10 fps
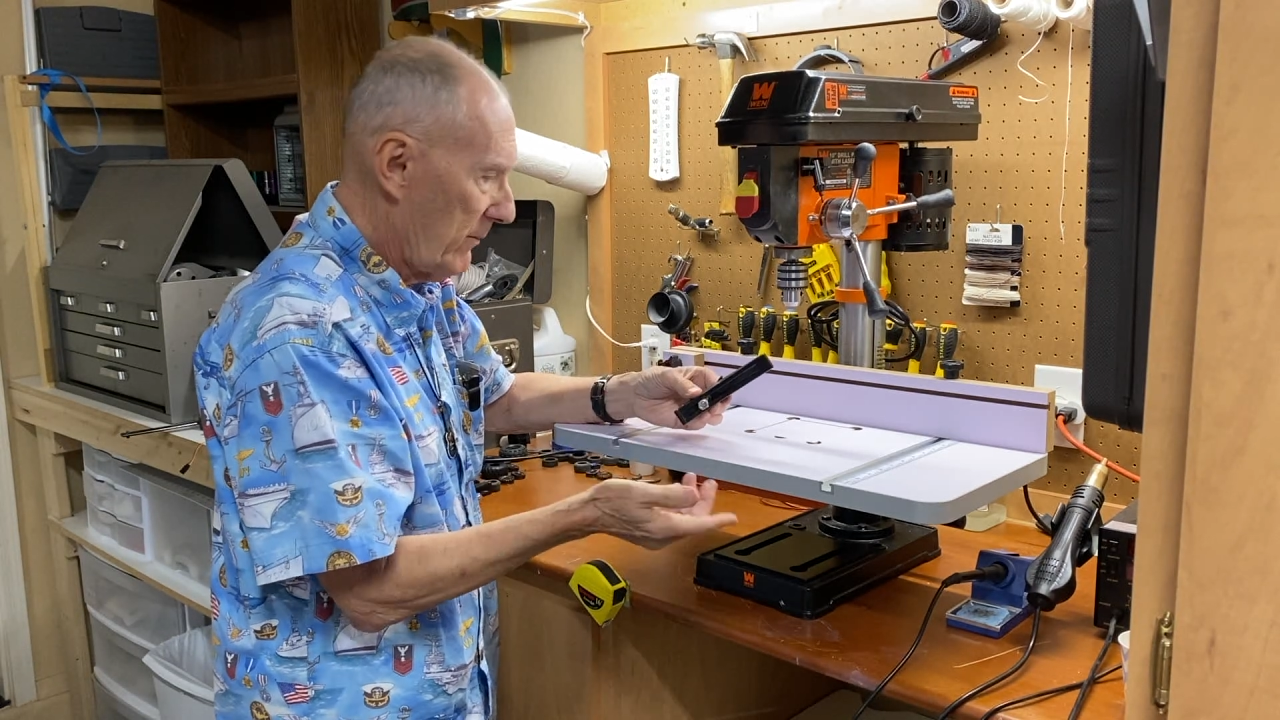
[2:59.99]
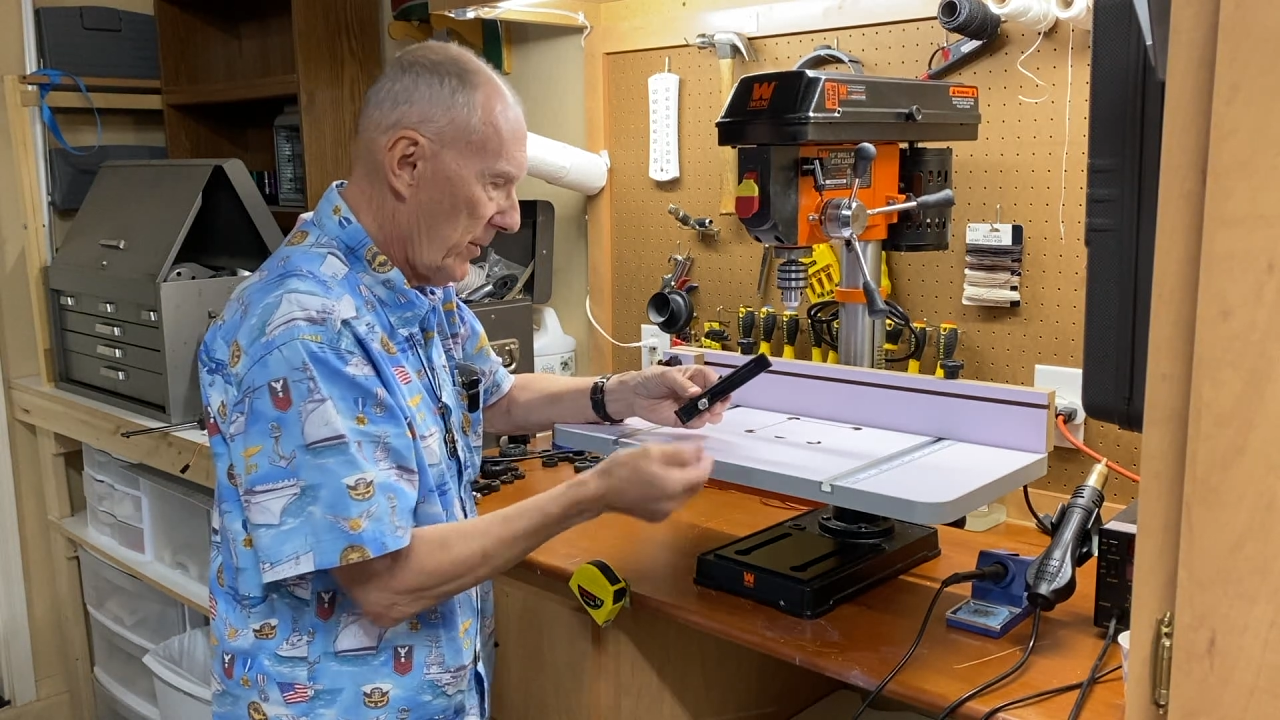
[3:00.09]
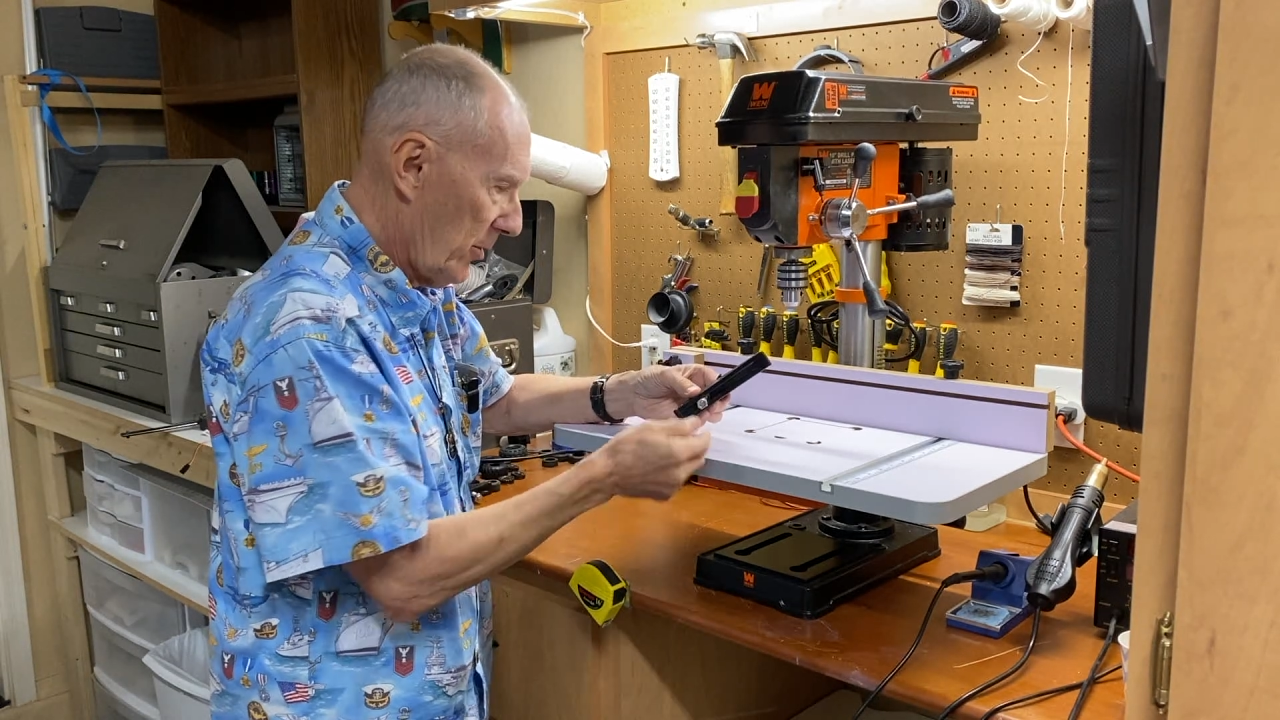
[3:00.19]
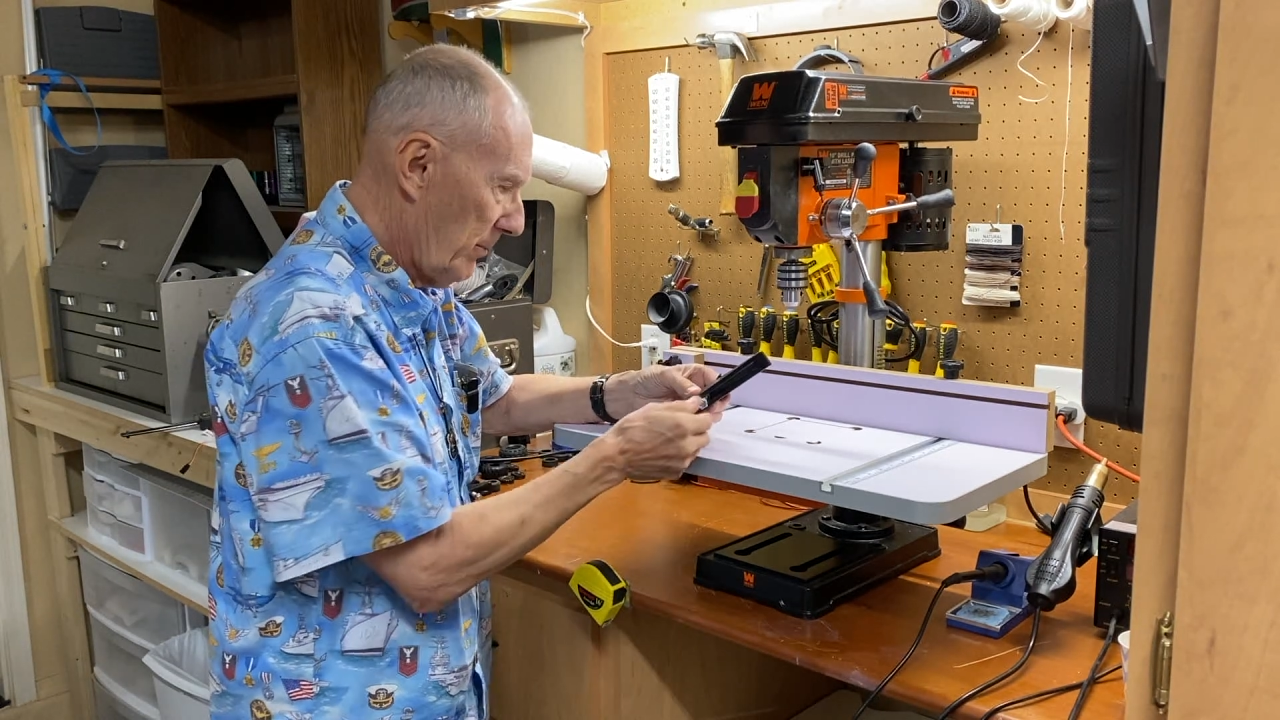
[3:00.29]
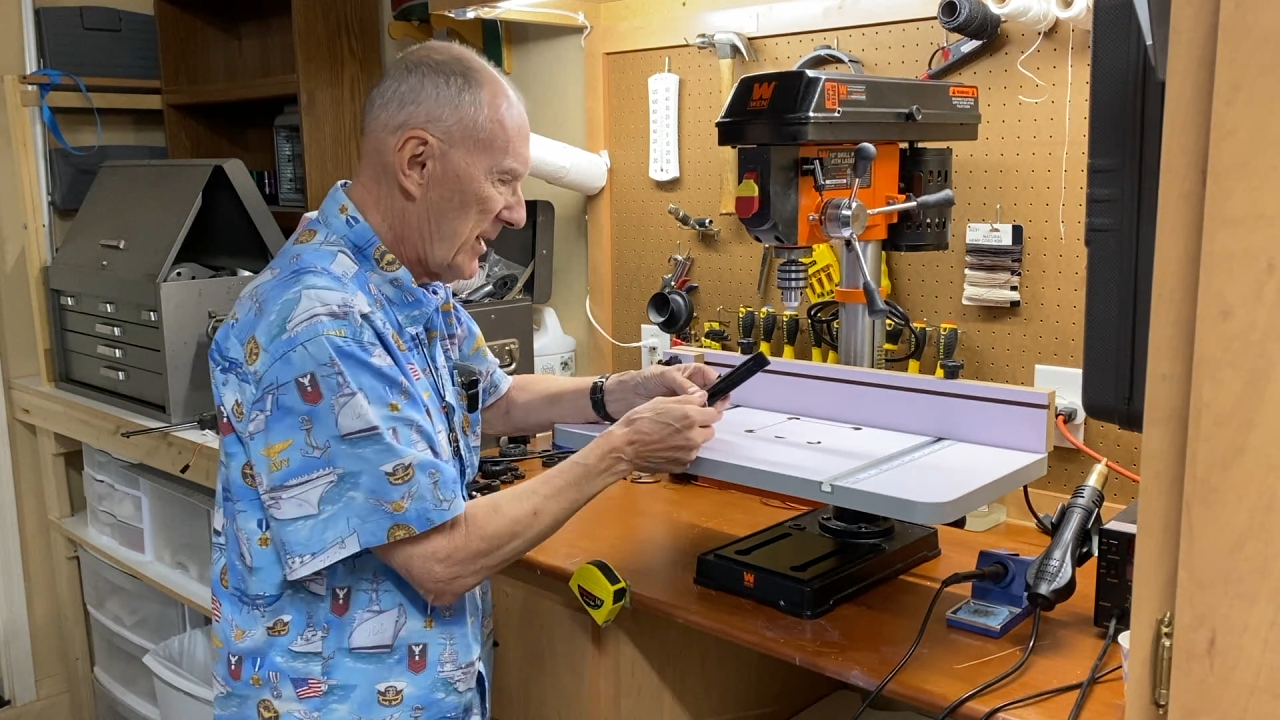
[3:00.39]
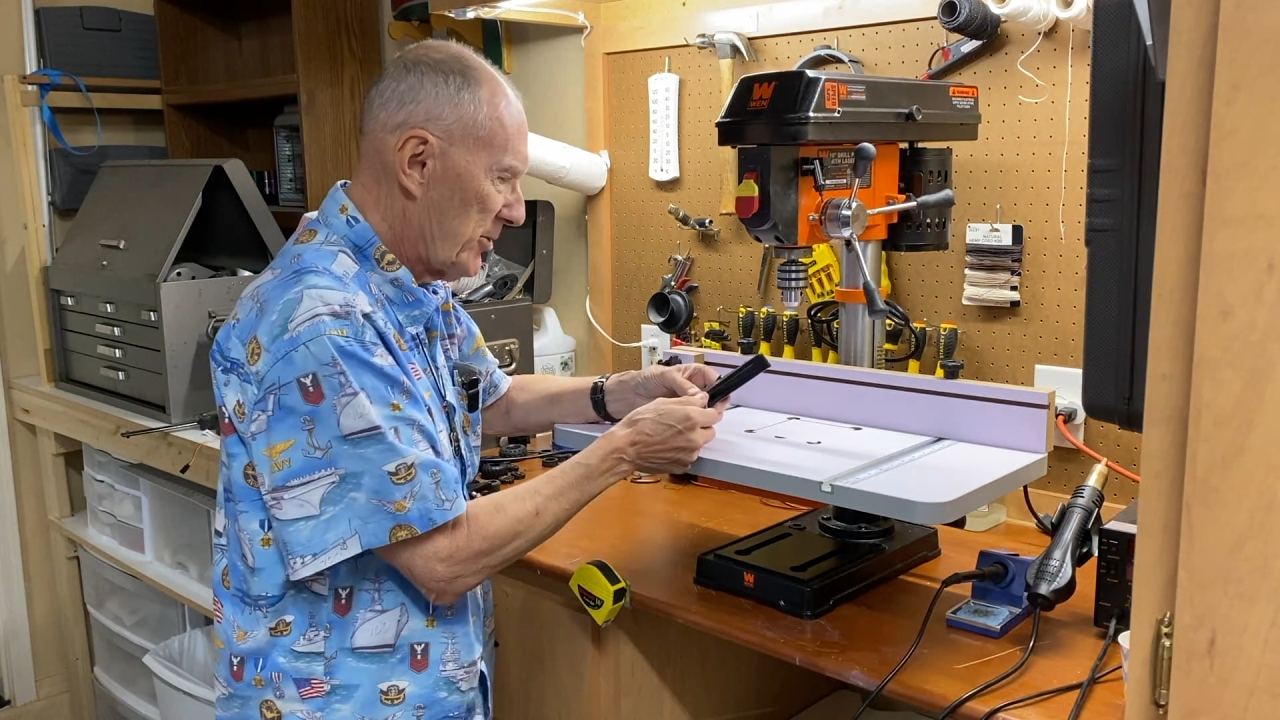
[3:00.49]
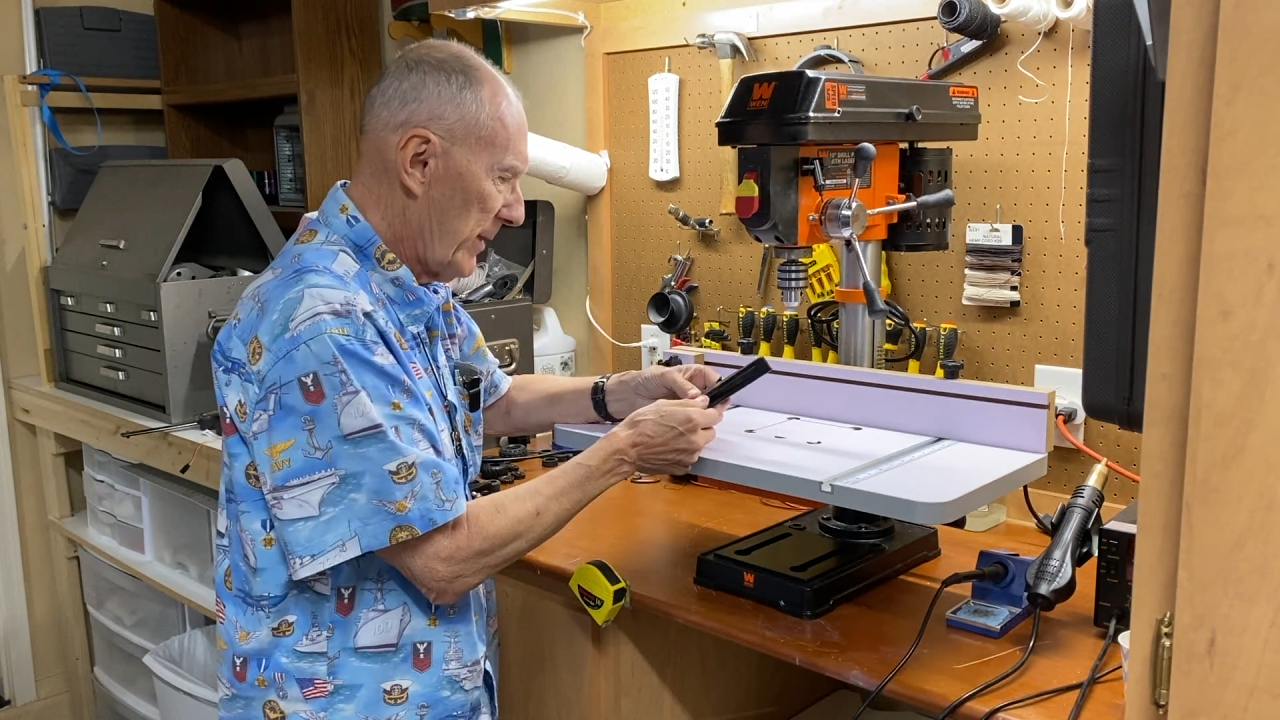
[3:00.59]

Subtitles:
they're measuring